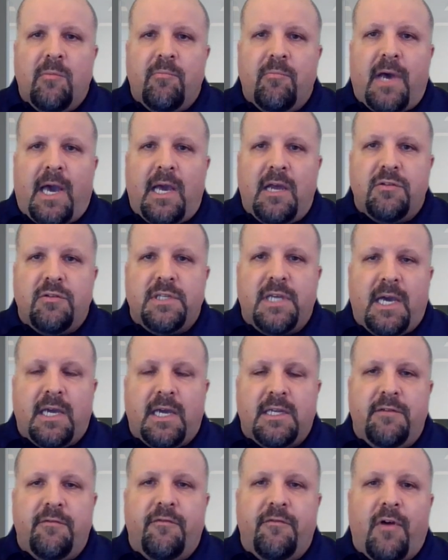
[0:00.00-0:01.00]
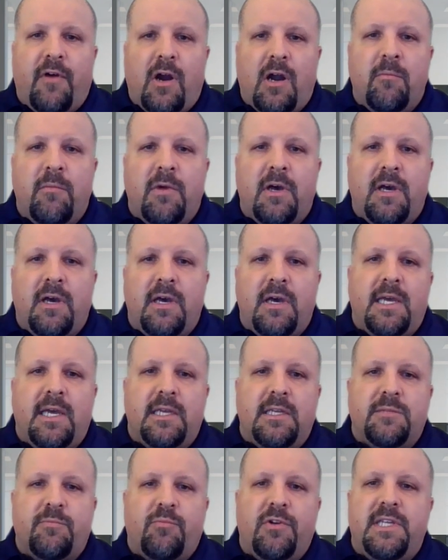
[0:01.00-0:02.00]
biotech and pharma
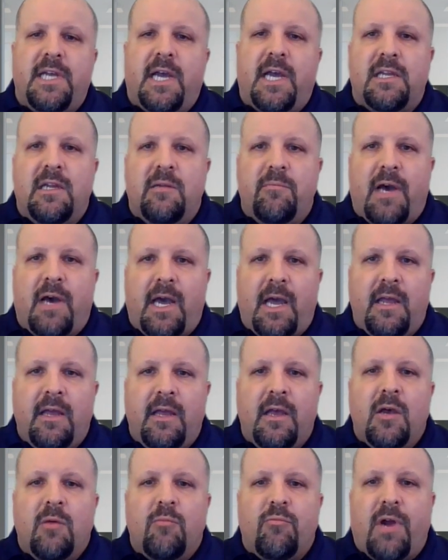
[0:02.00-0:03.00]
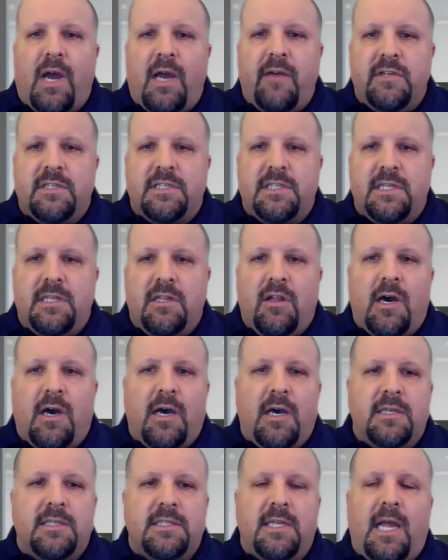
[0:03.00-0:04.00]
is protected by privacy
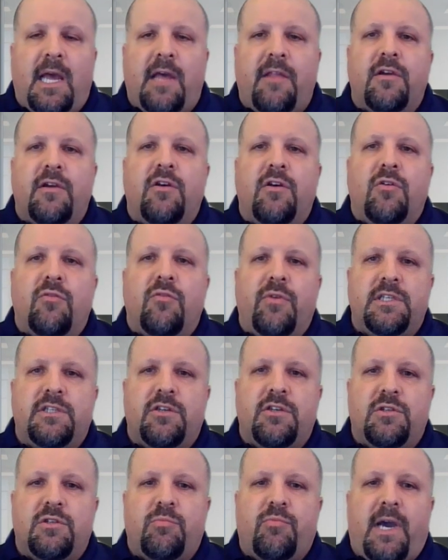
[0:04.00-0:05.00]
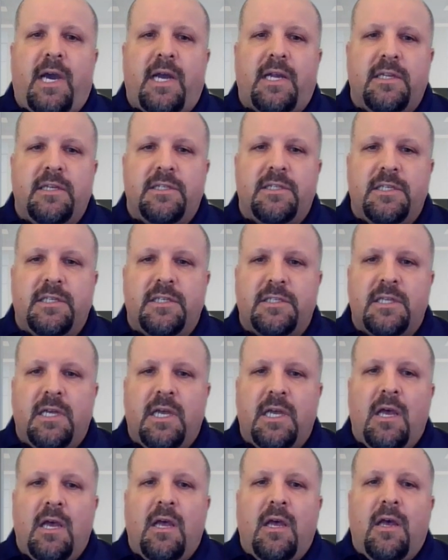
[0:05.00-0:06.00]
laws and ethical research practices.